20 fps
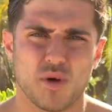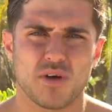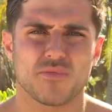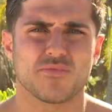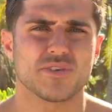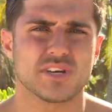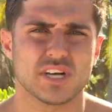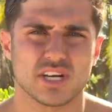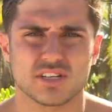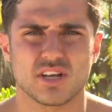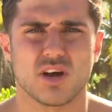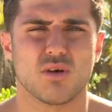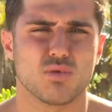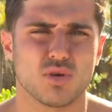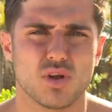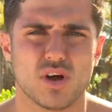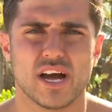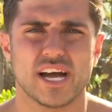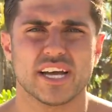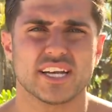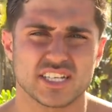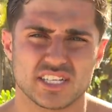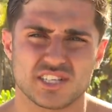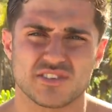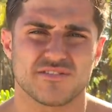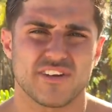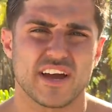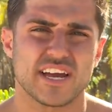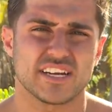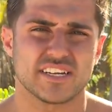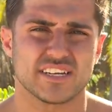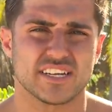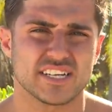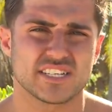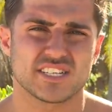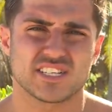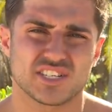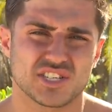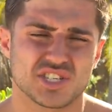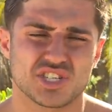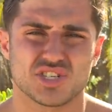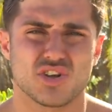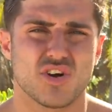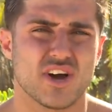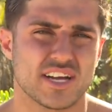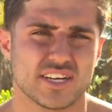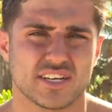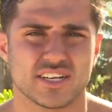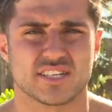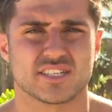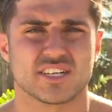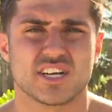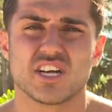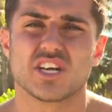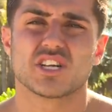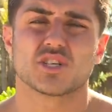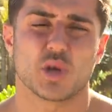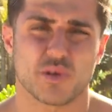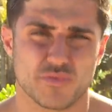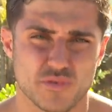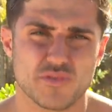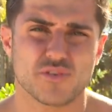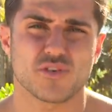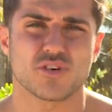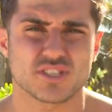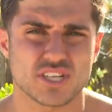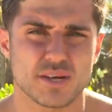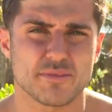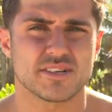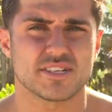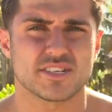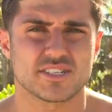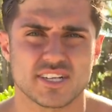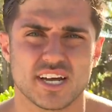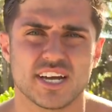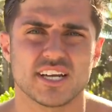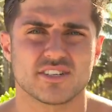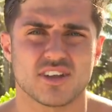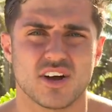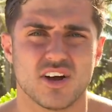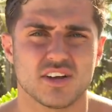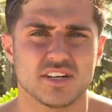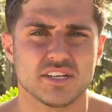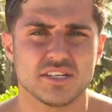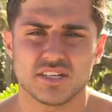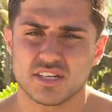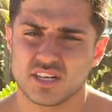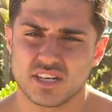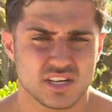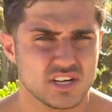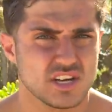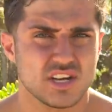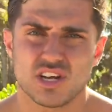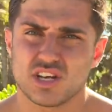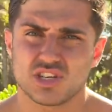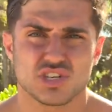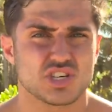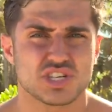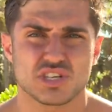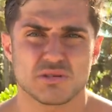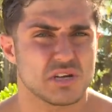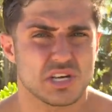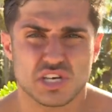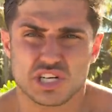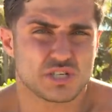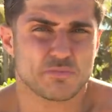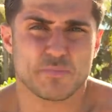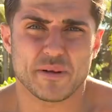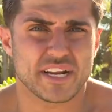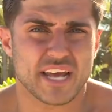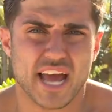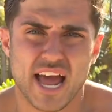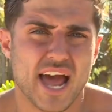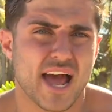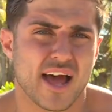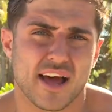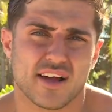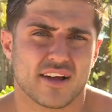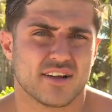one thing I don't like is fakeness and snideness. So if you've got something to say, darling, just spit it out.